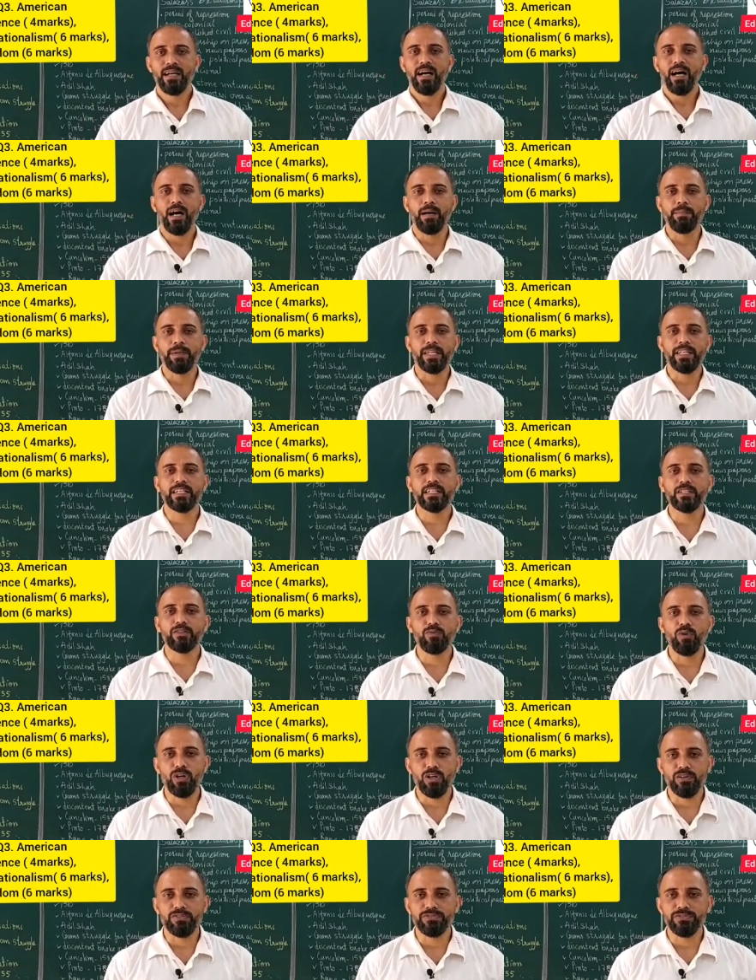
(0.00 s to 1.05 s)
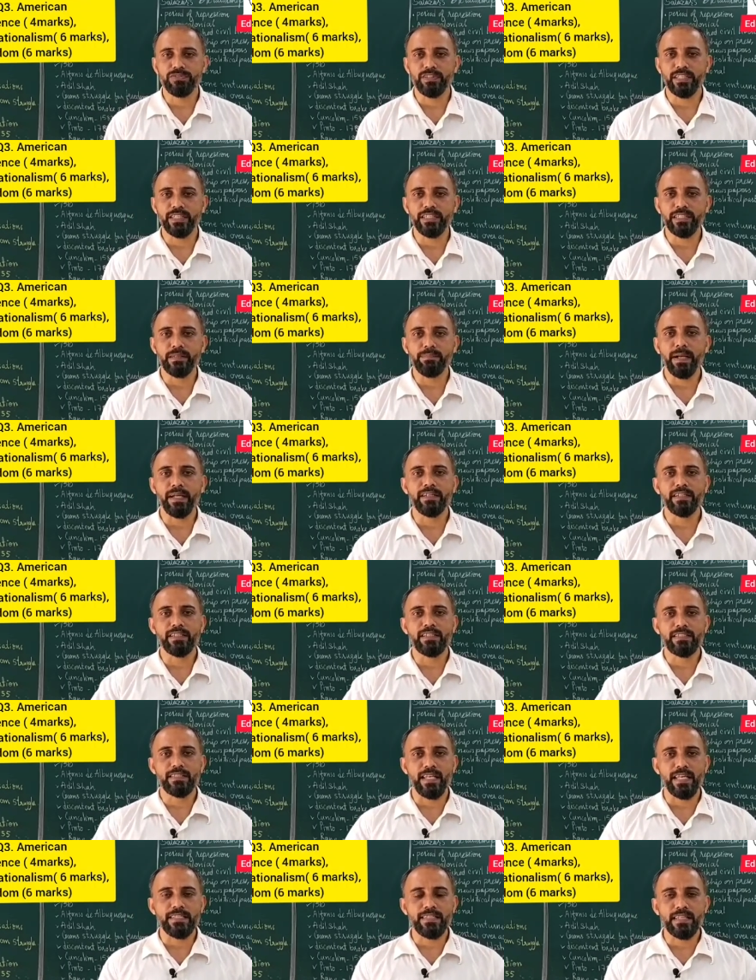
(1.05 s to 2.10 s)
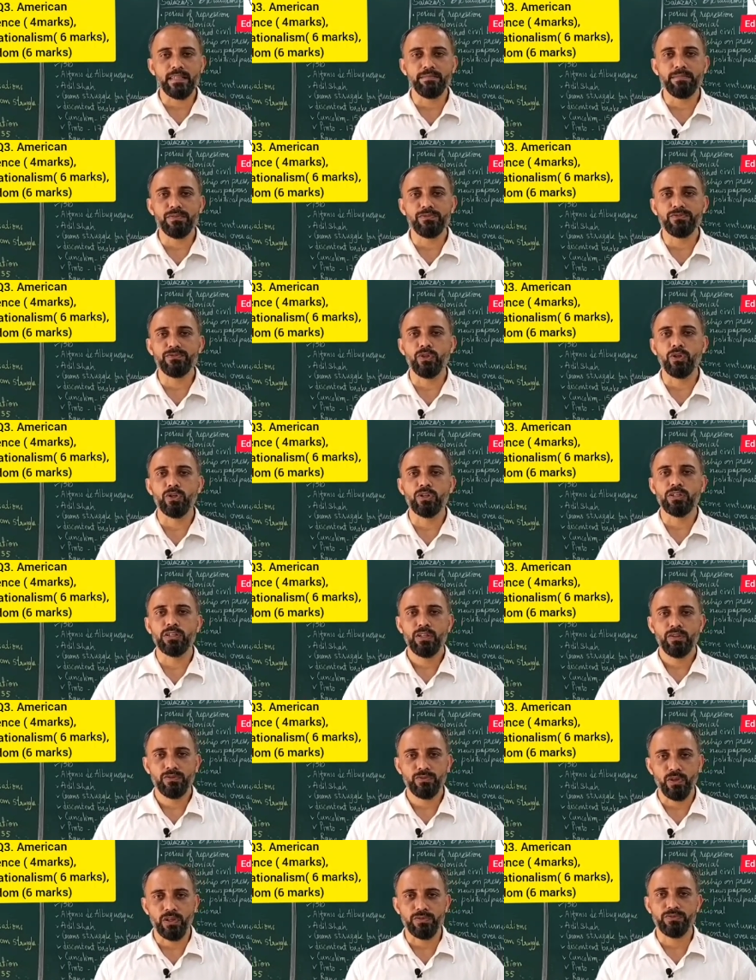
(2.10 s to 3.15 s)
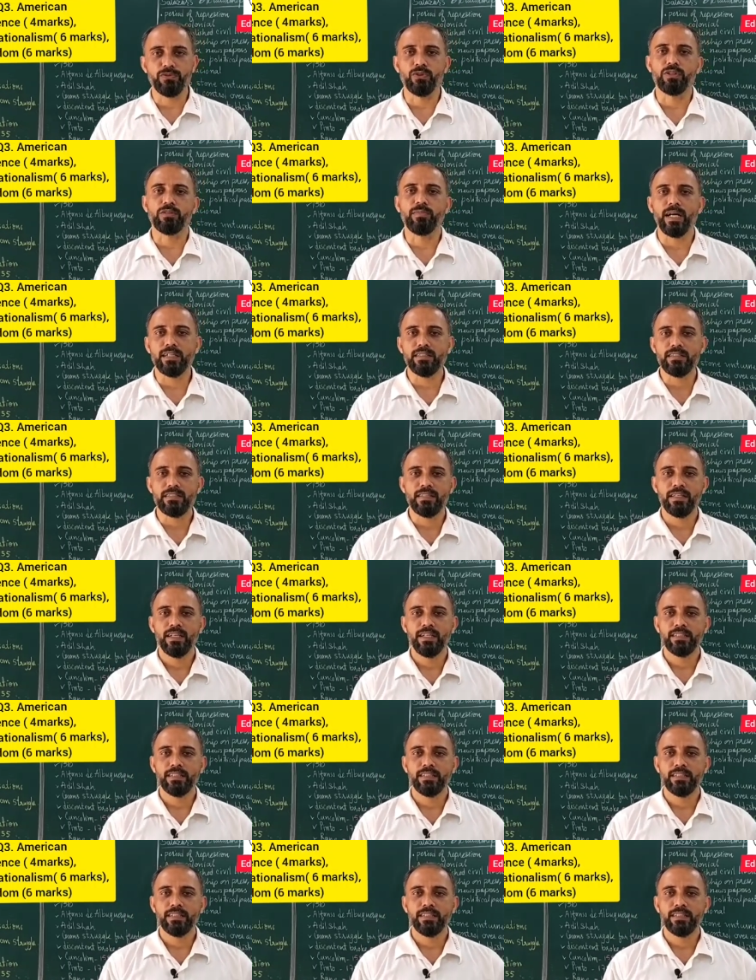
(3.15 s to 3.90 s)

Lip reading: American War of Independence, lesson number 4 for 4 marks.